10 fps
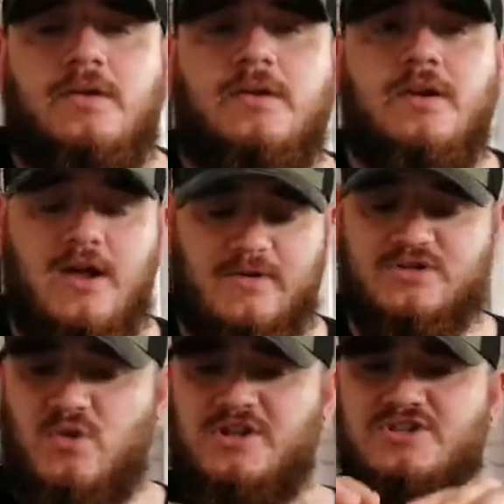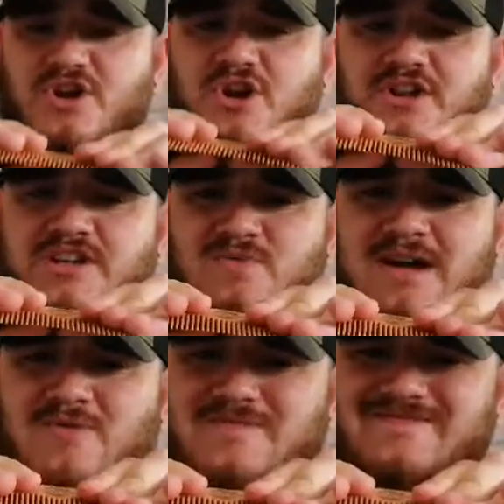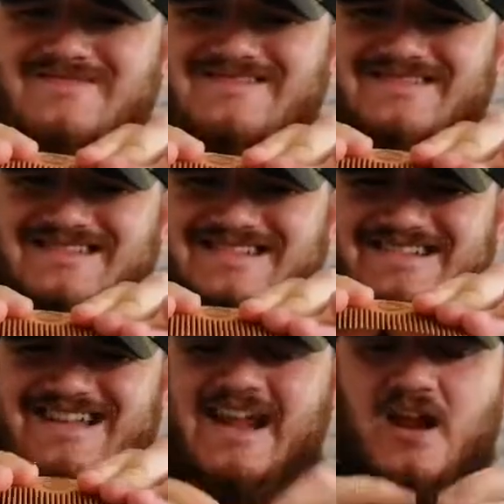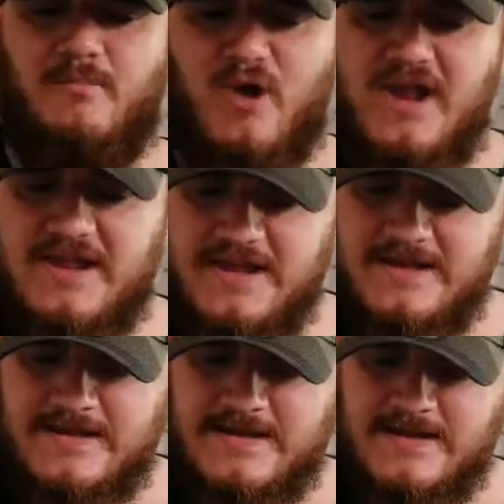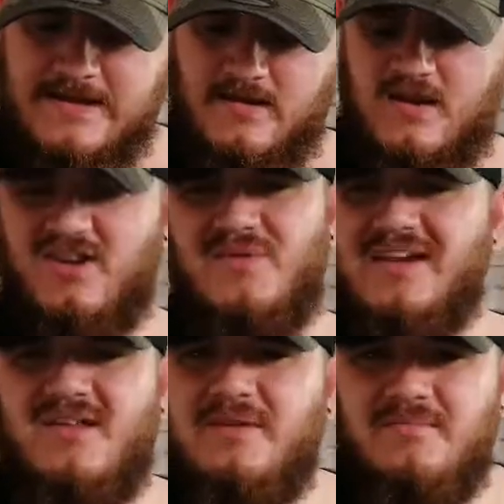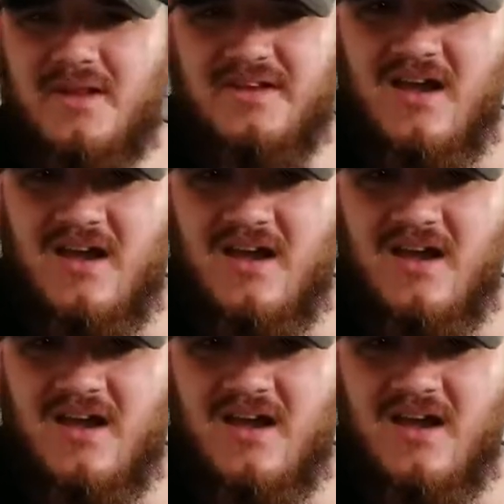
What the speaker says: It's quite sturdy as well. Ain't gonna break. You know, you ain't going to be bloody